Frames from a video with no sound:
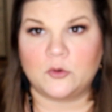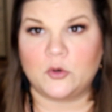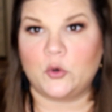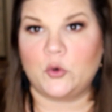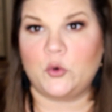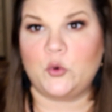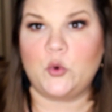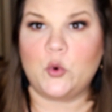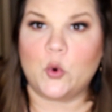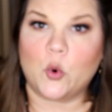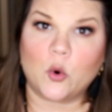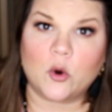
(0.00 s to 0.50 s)

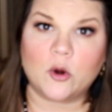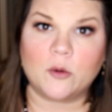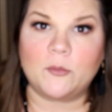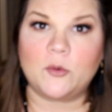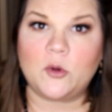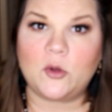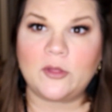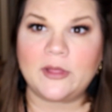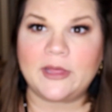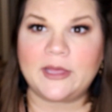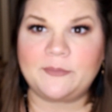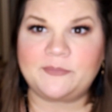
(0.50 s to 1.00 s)

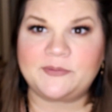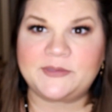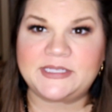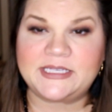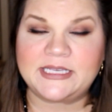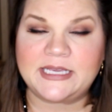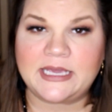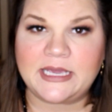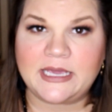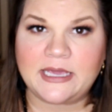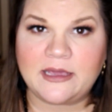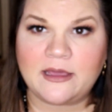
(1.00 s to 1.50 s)
normal
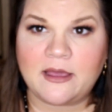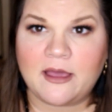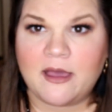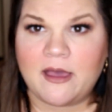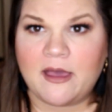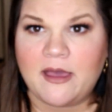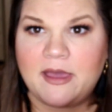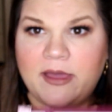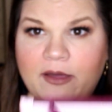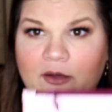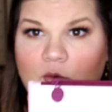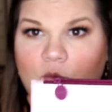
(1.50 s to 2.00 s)
IPSY
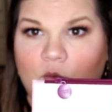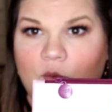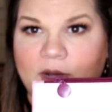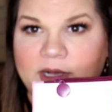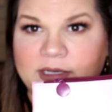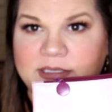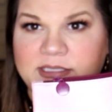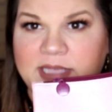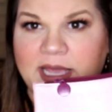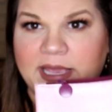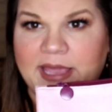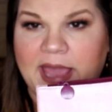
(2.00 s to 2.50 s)

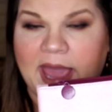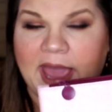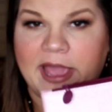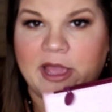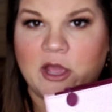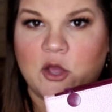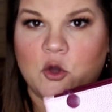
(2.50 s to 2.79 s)
was like a